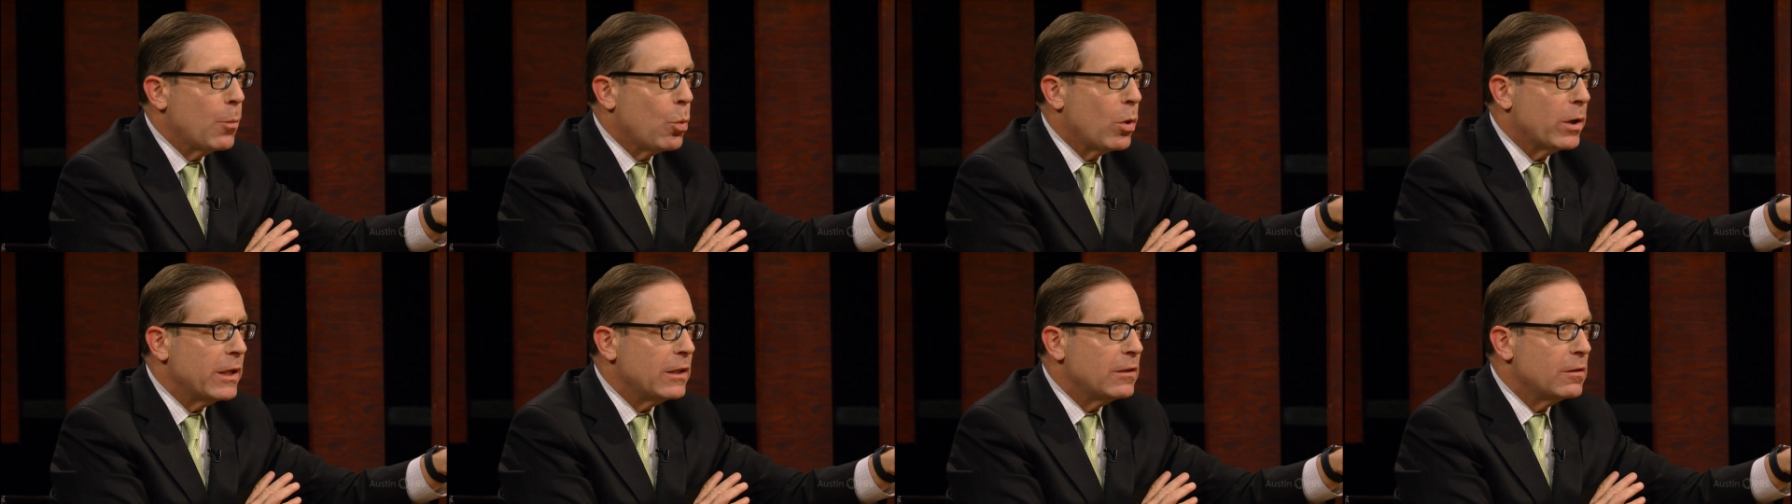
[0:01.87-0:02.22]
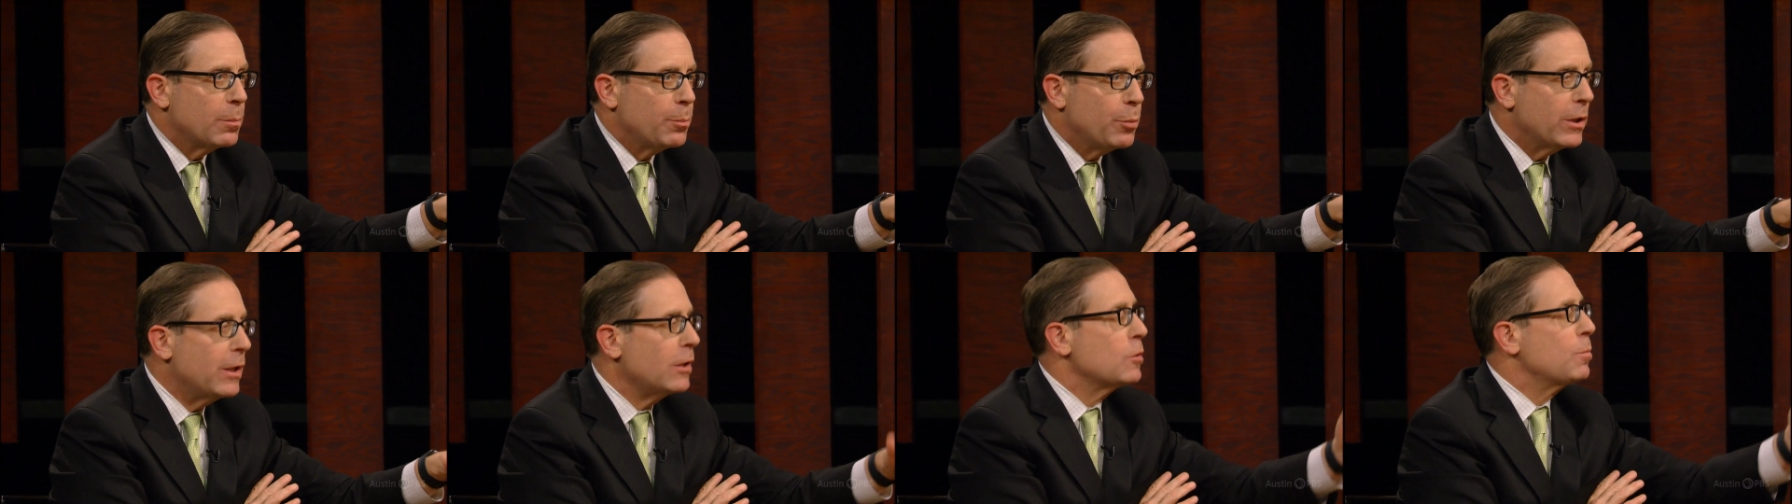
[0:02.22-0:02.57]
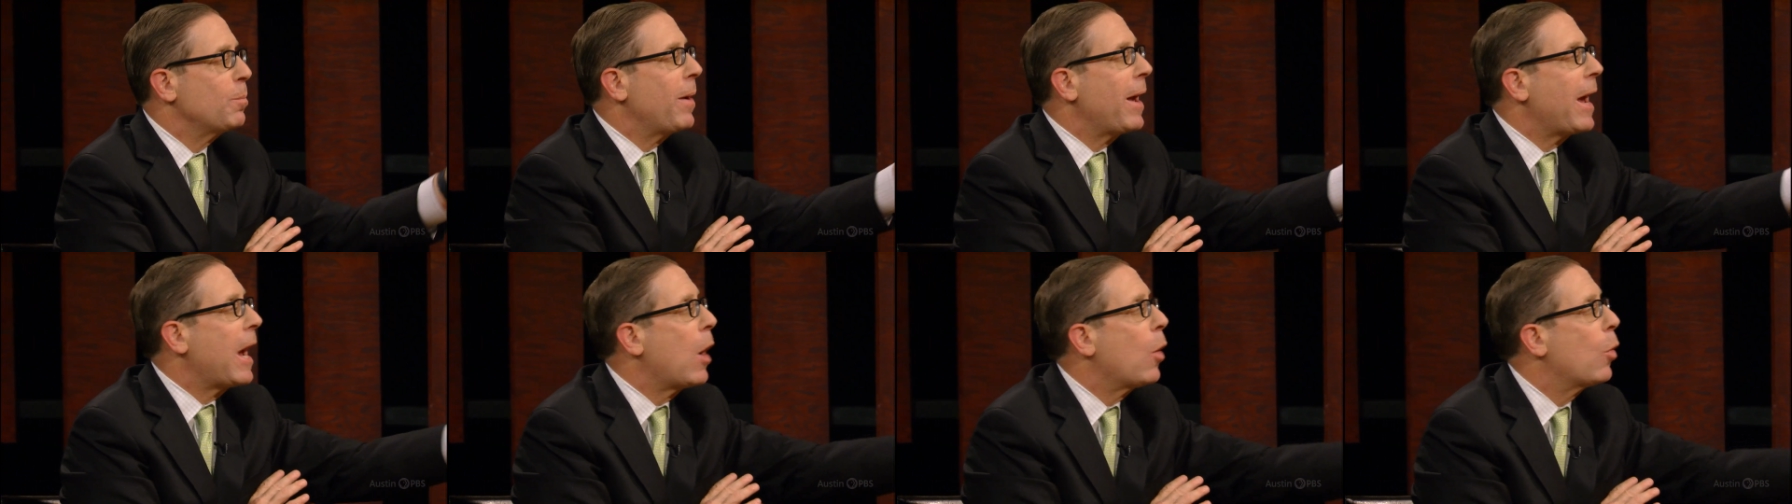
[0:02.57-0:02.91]
wanting to put
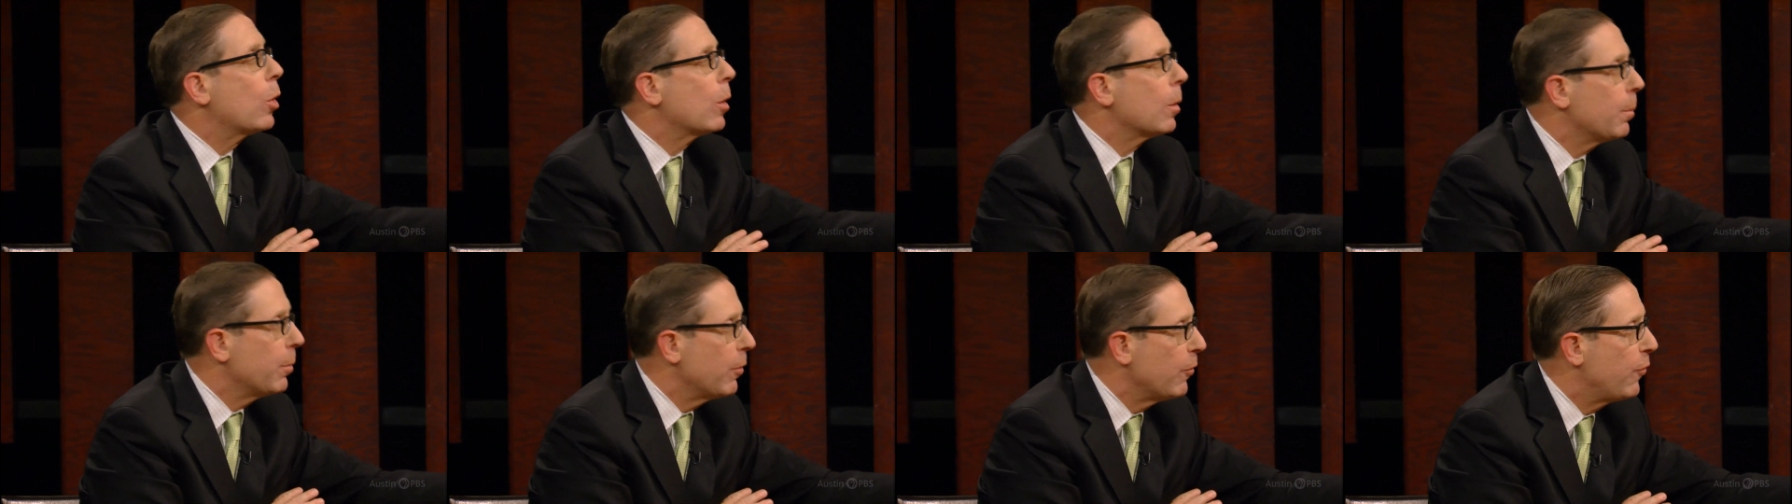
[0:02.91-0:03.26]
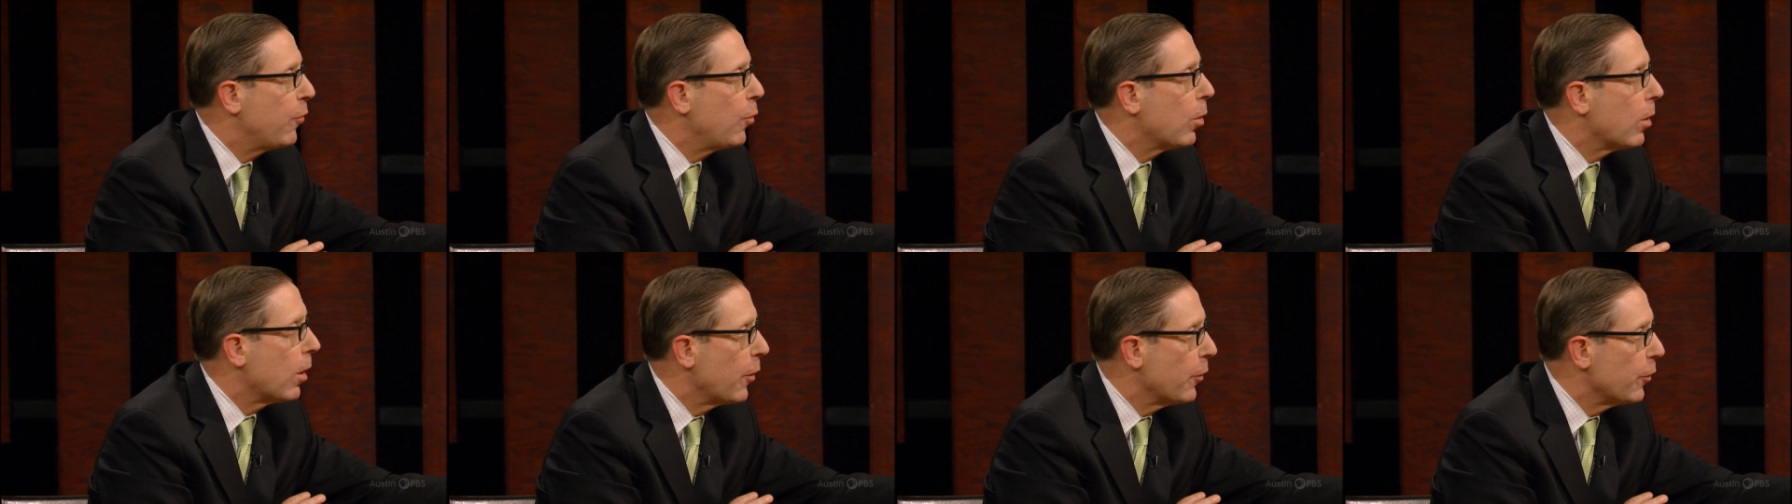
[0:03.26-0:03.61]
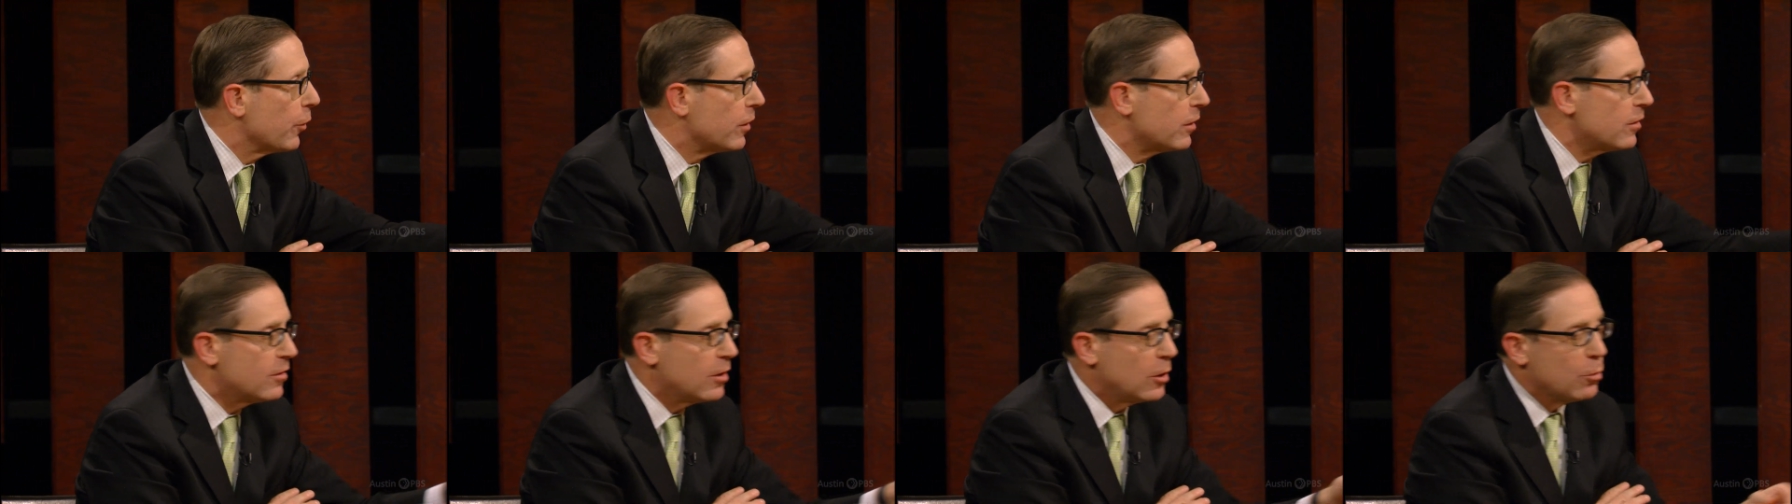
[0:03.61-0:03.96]
his power before
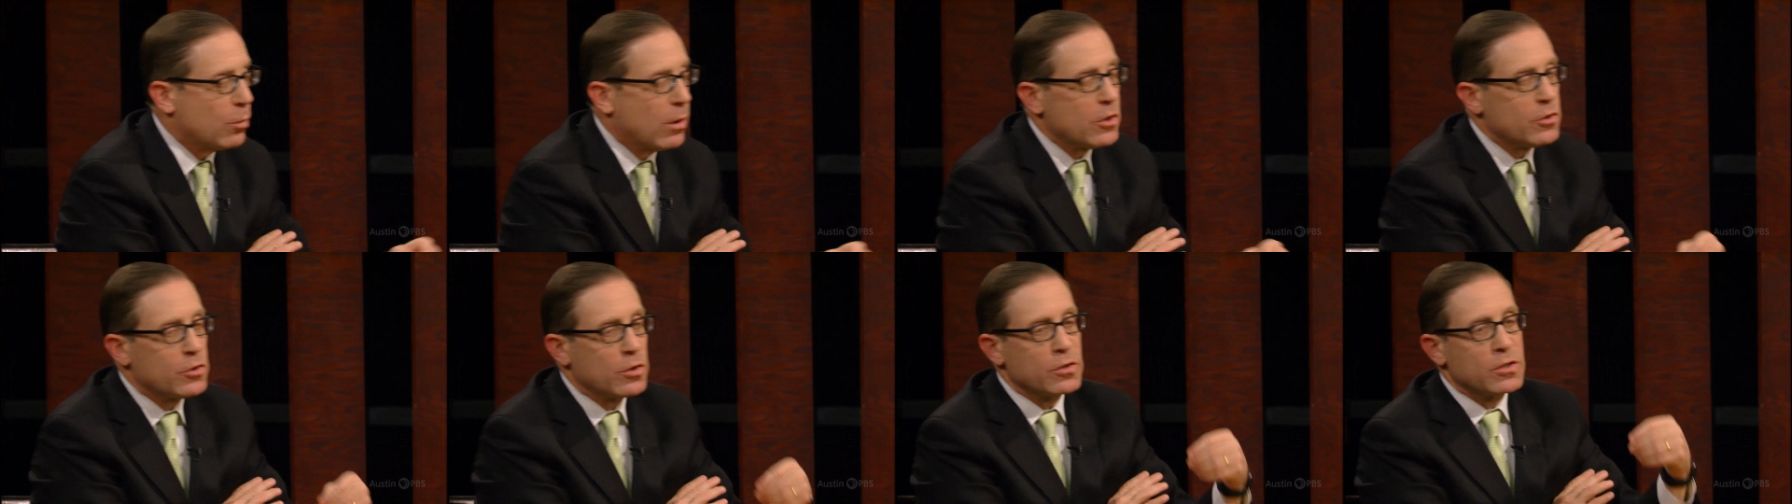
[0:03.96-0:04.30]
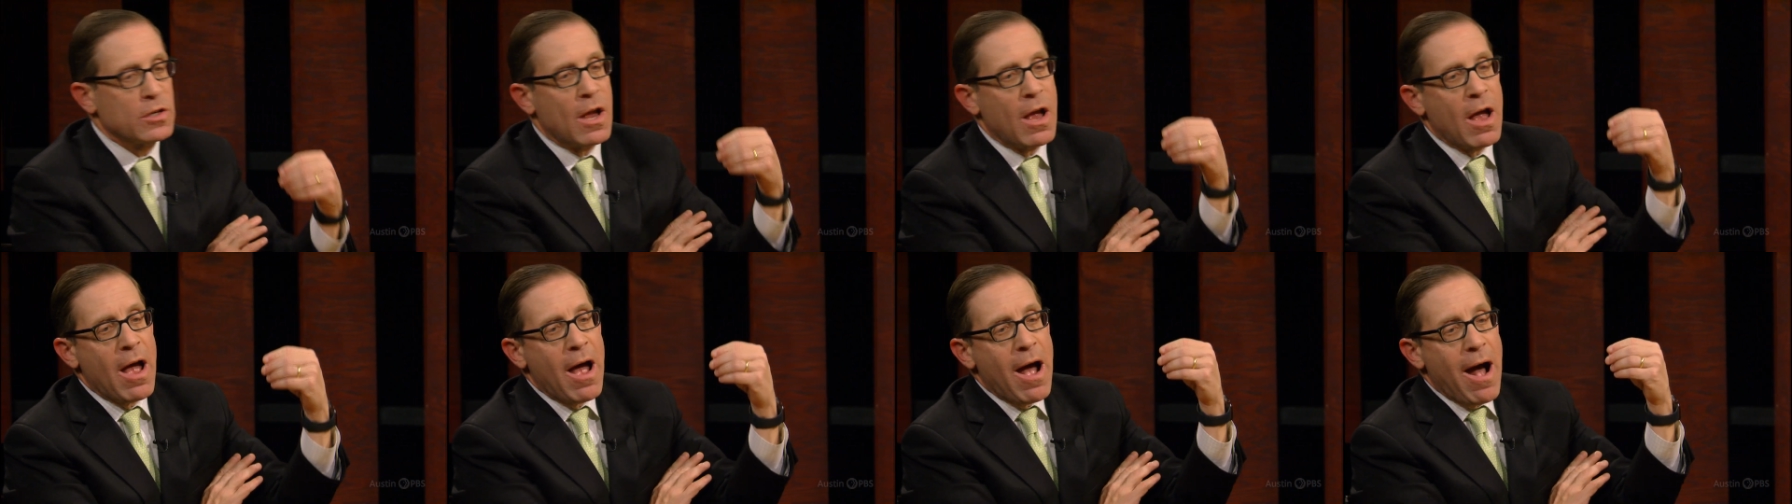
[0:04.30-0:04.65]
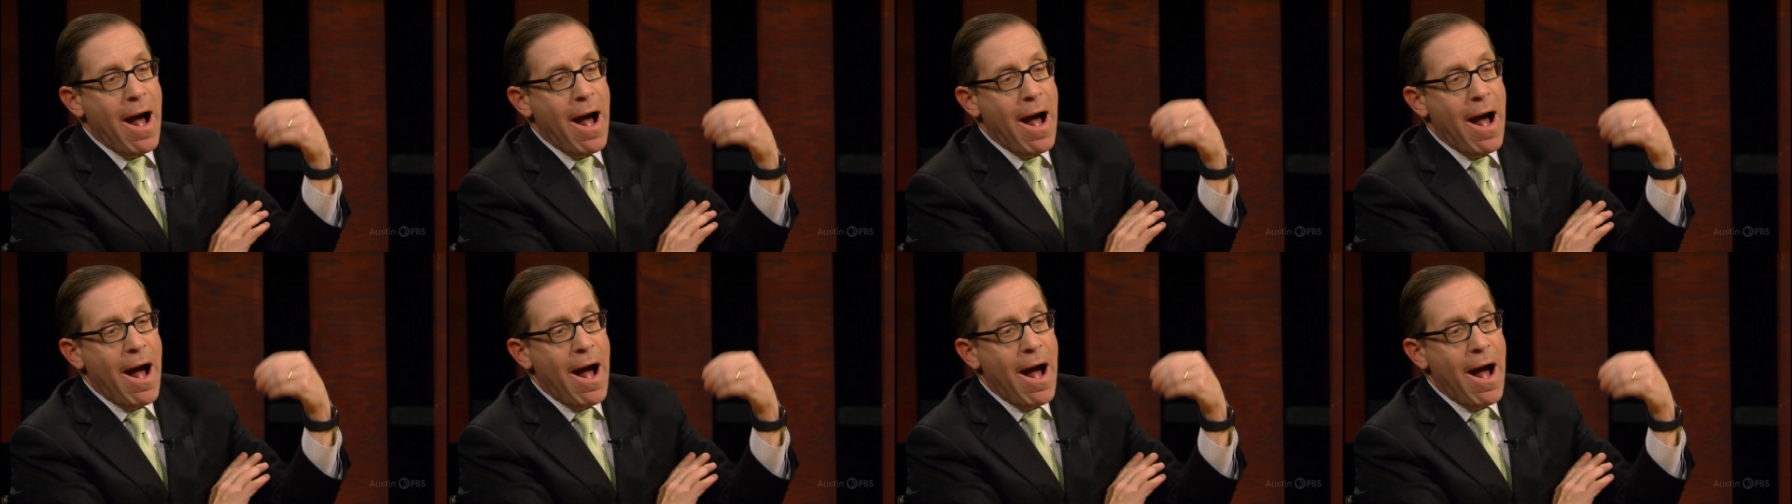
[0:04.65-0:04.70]
other considerations.